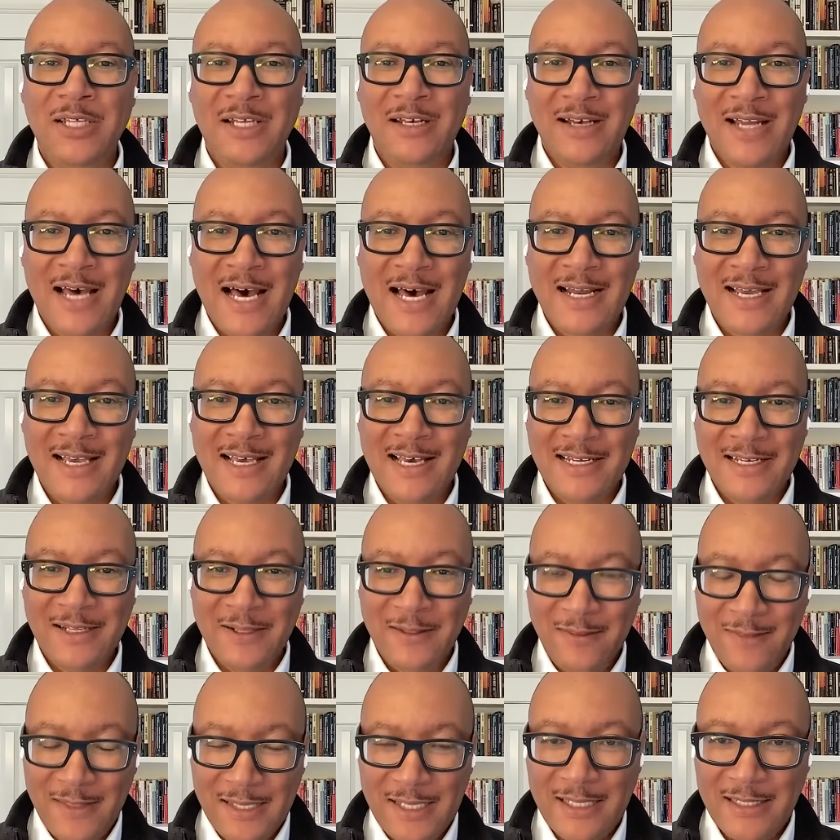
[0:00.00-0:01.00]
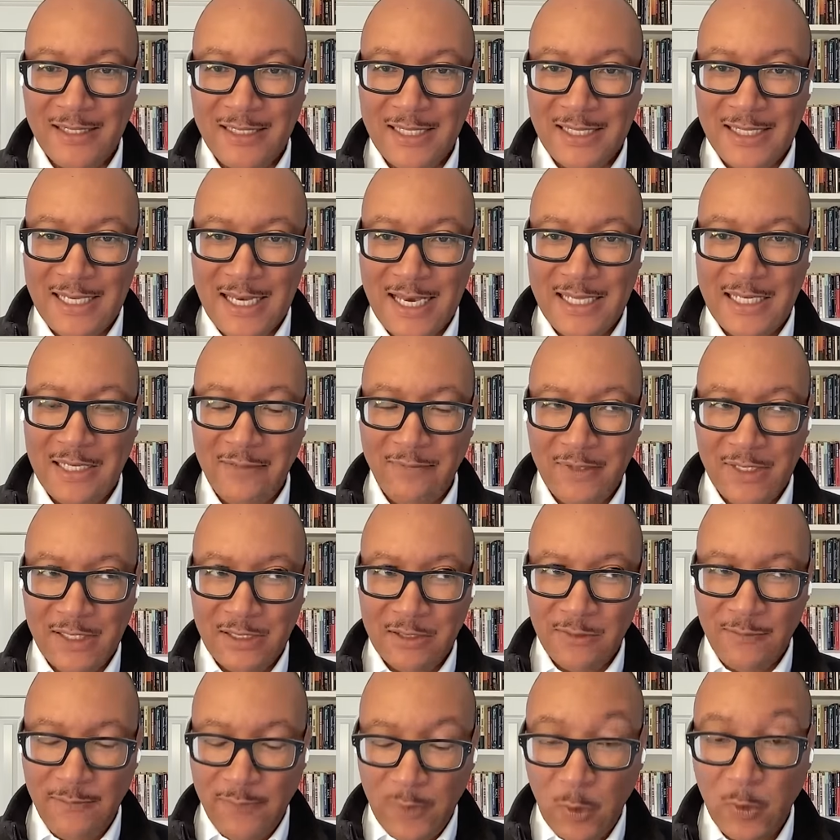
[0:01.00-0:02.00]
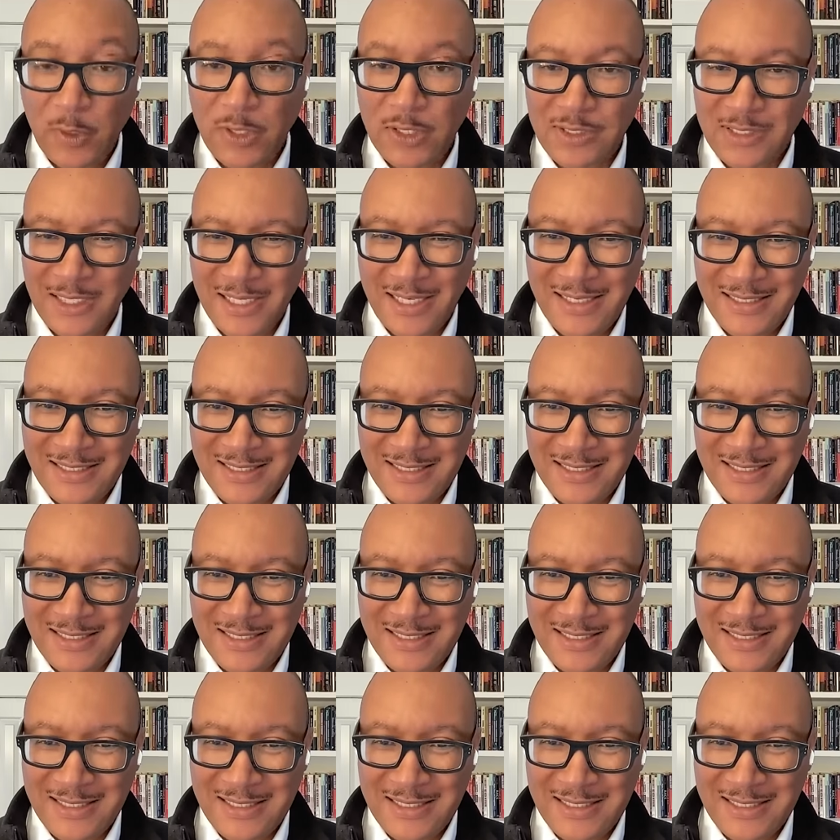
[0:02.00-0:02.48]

and not a kind of thing that kind of gets focused on.